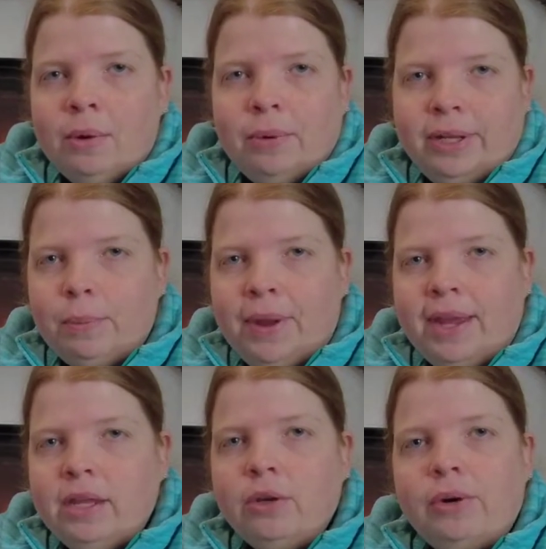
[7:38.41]
When you pay
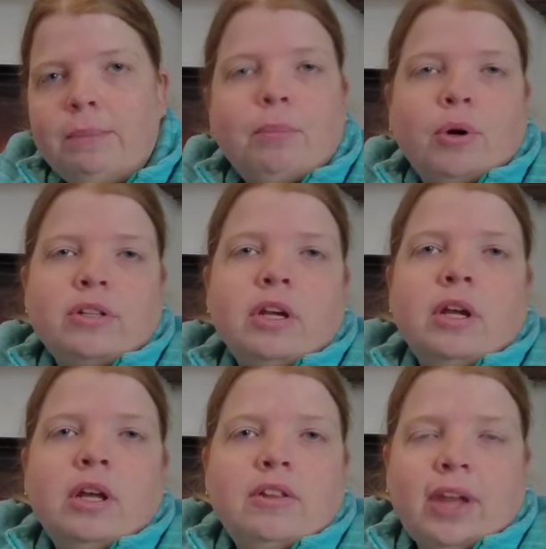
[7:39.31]
your import
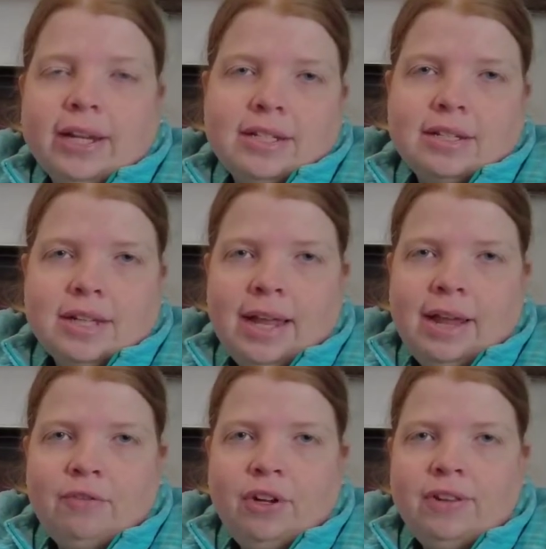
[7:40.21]
taxes and
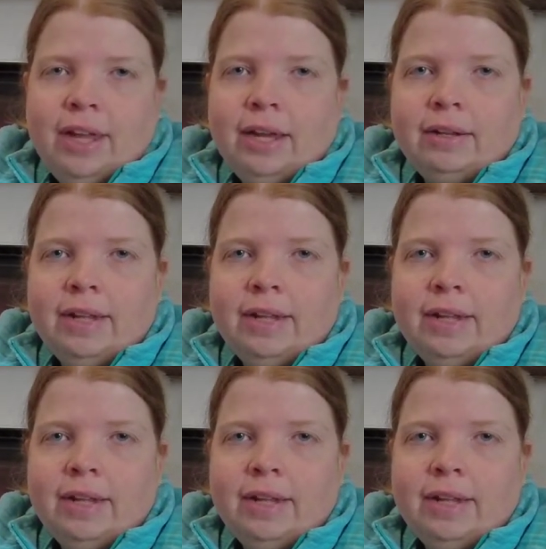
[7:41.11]
everything,